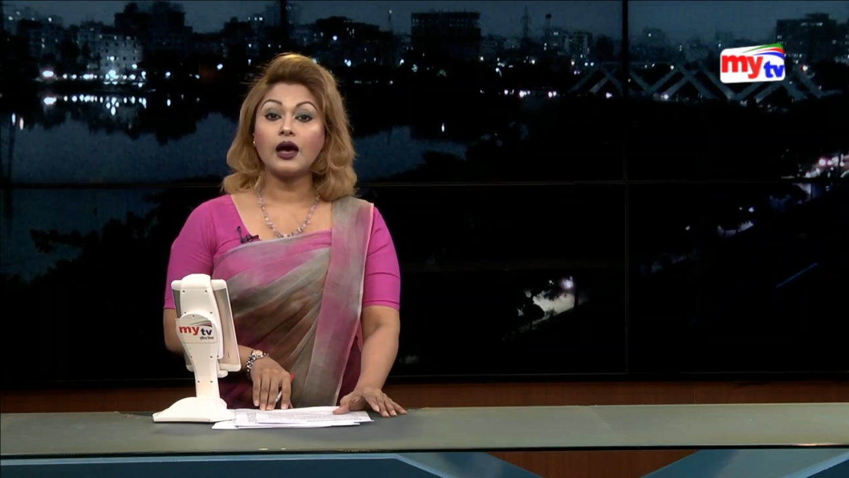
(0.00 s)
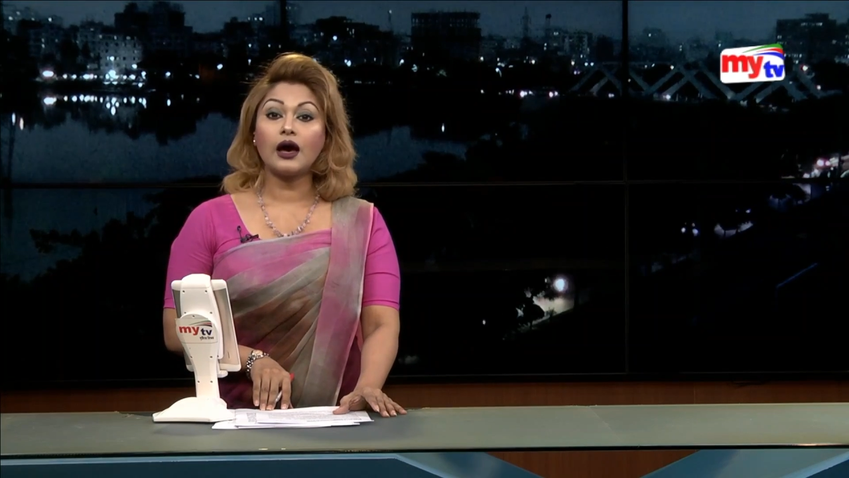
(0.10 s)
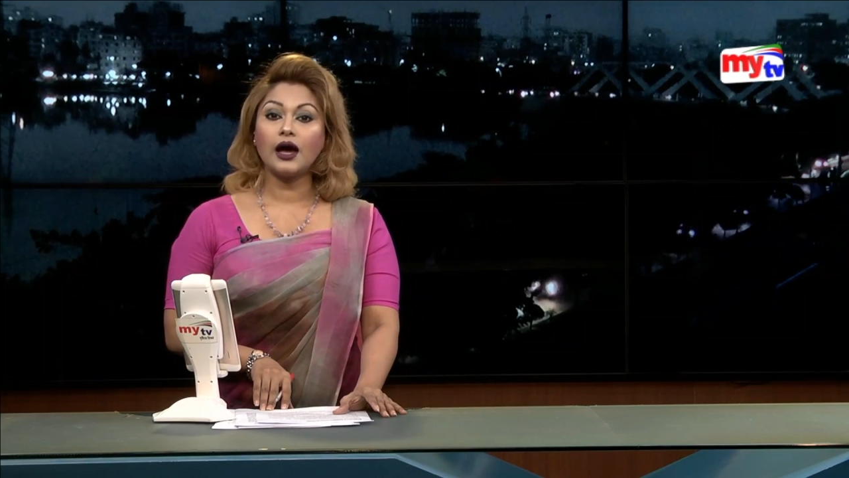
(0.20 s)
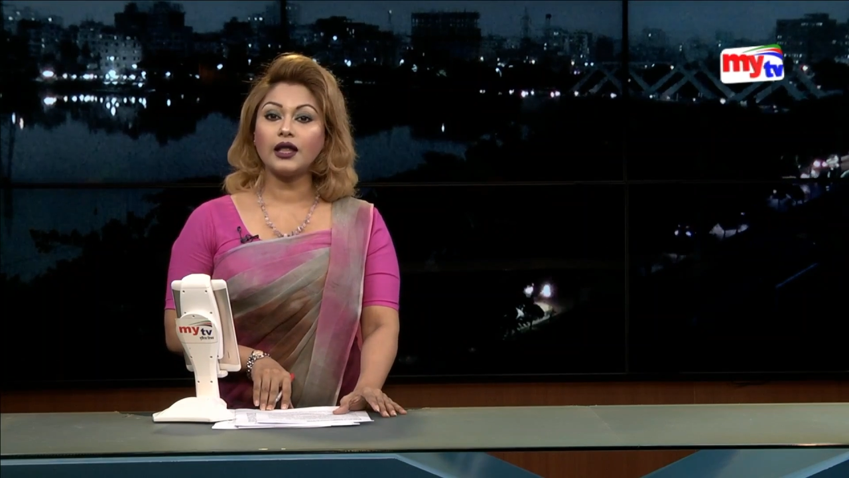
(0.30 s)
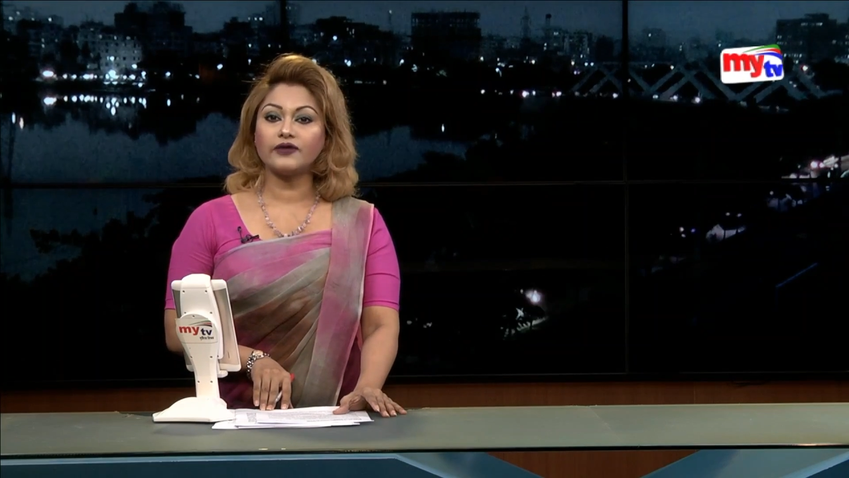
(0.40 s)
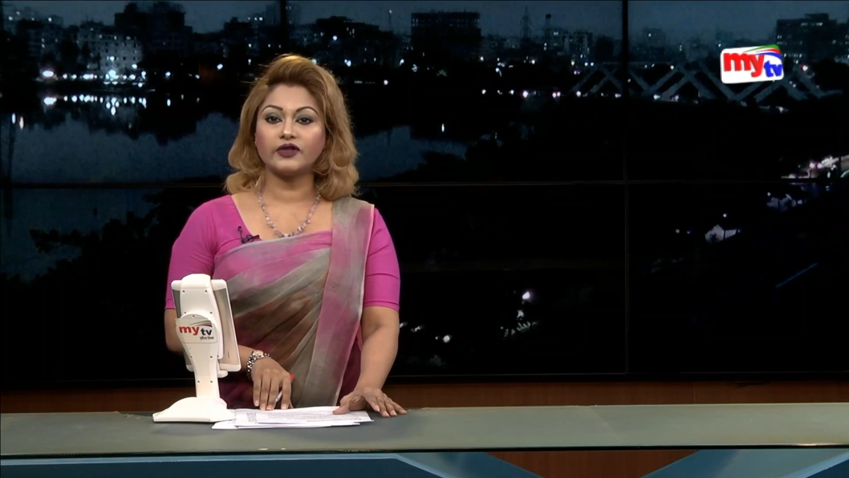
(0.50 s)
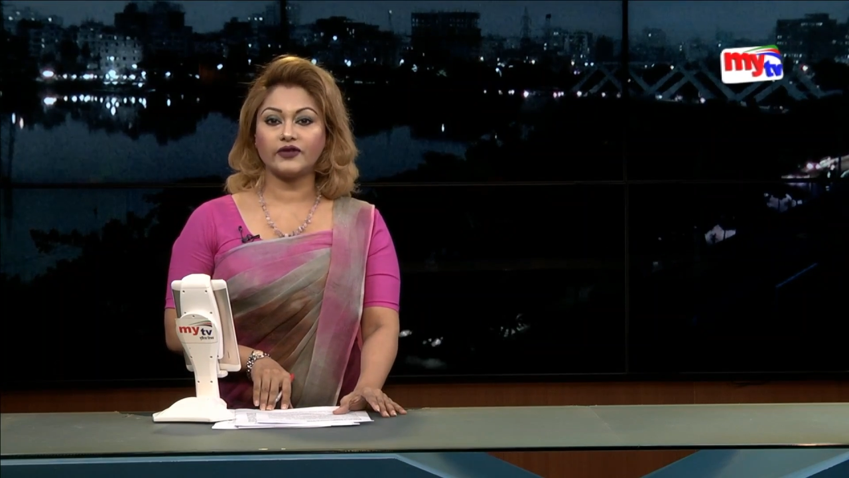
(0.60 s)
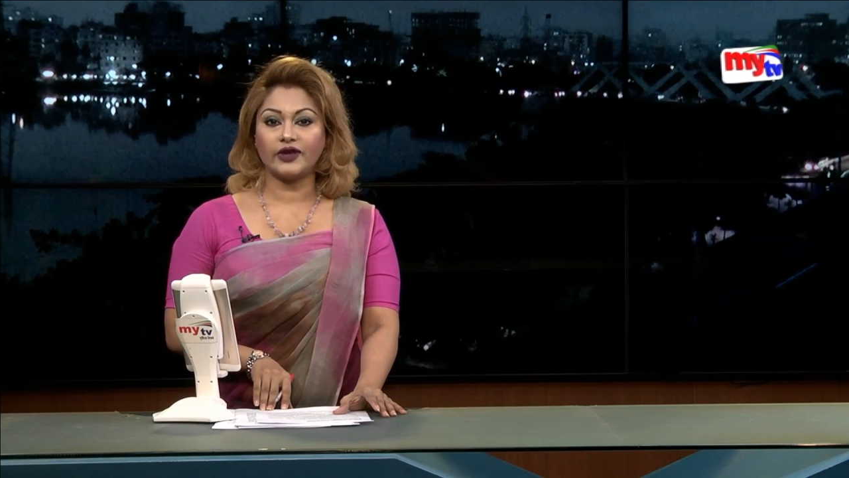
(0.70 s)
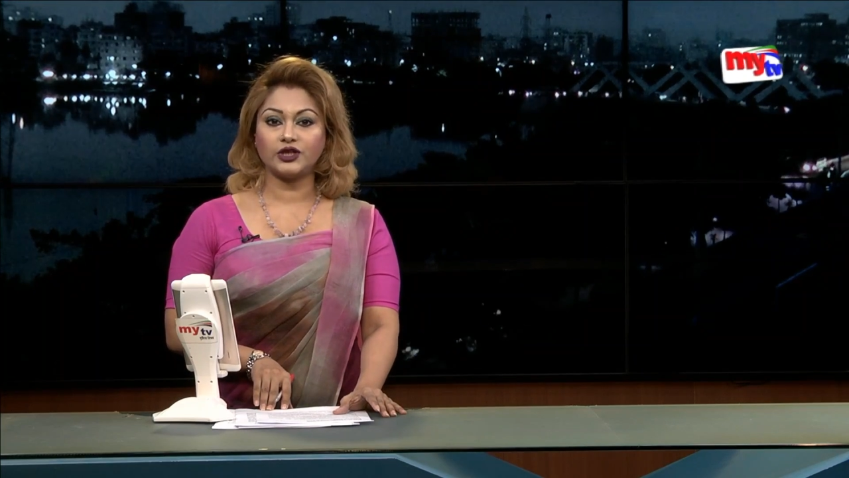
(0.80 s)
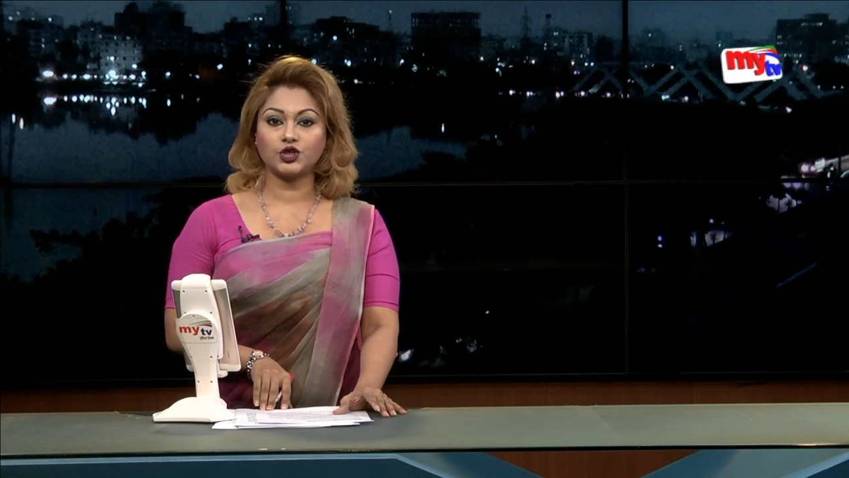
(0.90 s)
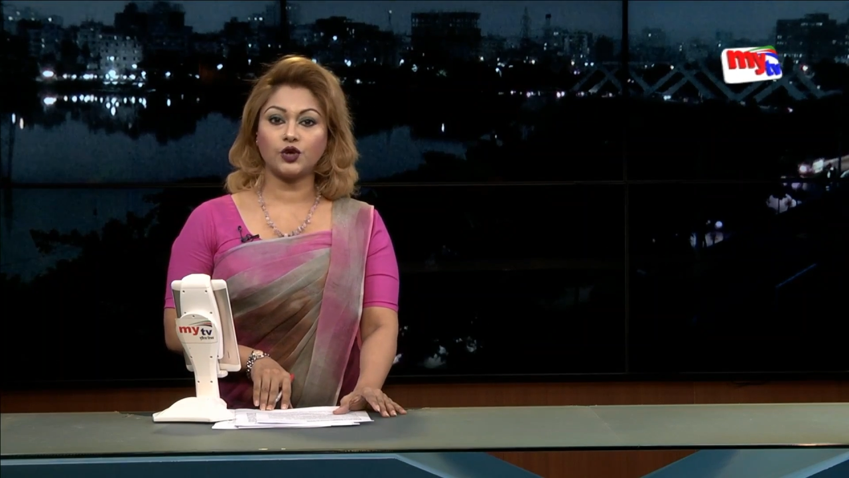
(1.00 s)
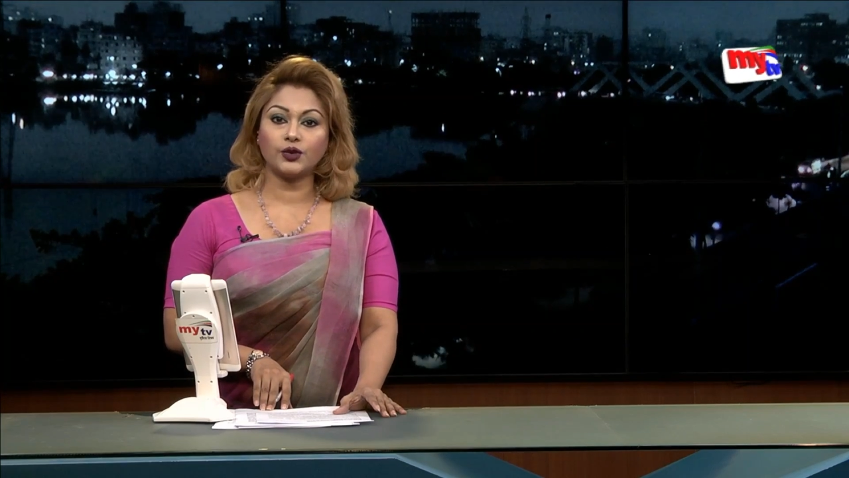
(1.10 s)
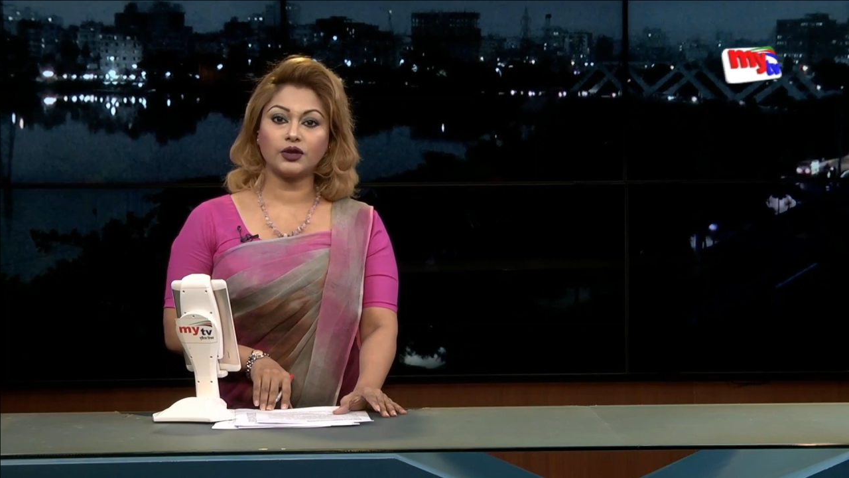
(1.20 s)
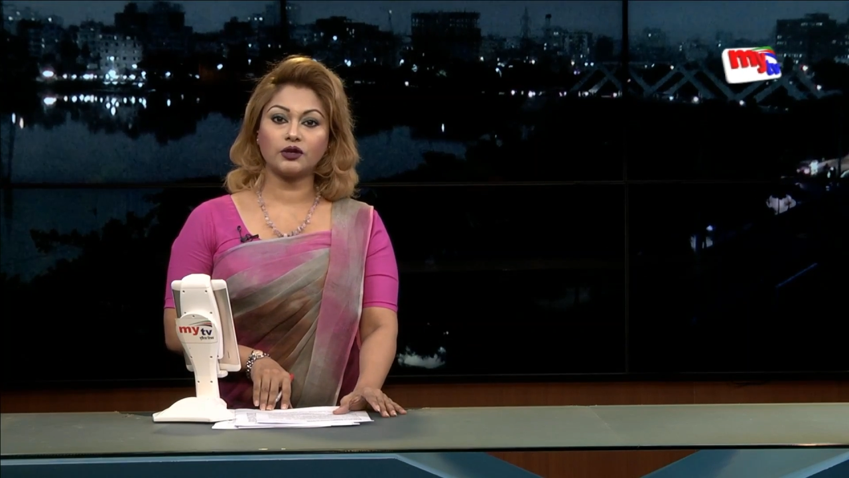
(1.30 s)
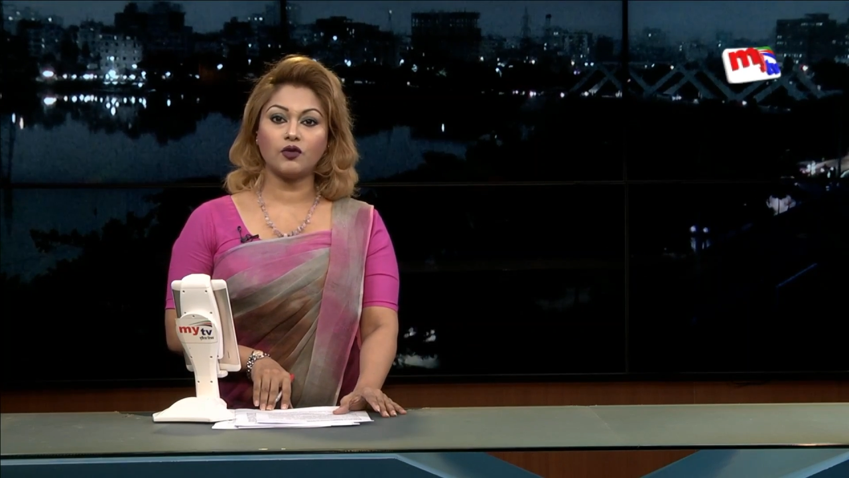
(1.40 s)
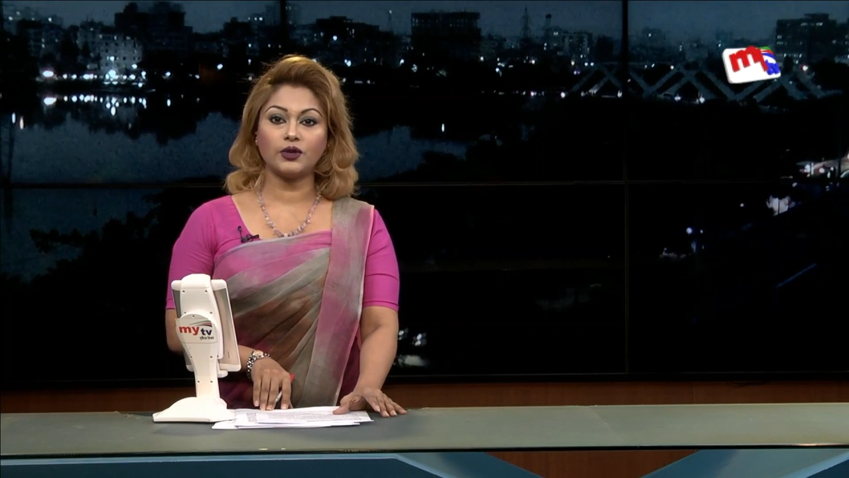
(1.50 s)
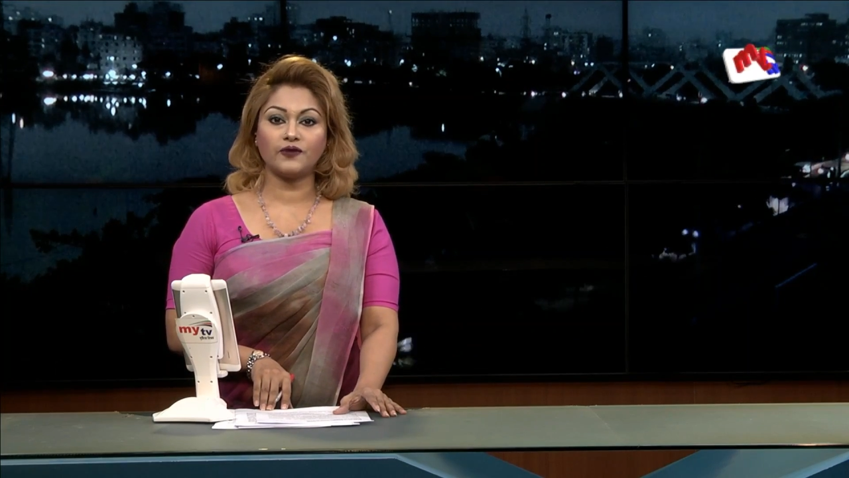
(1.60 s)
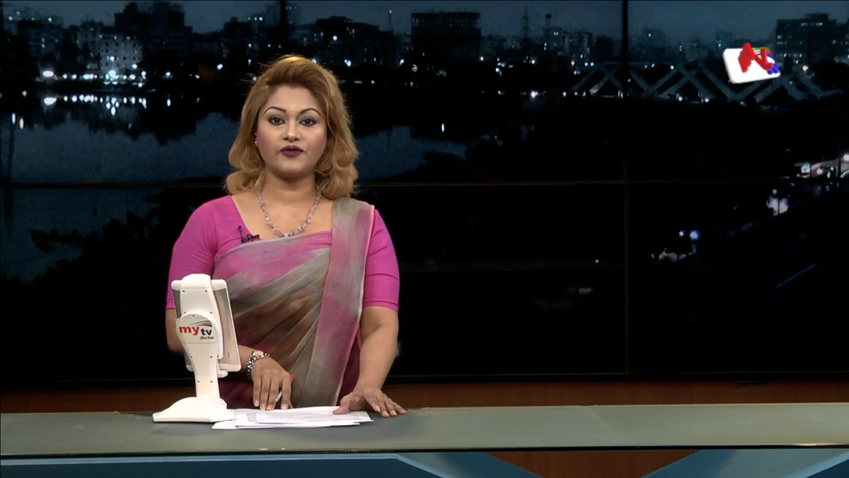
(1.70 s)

high-level event on the global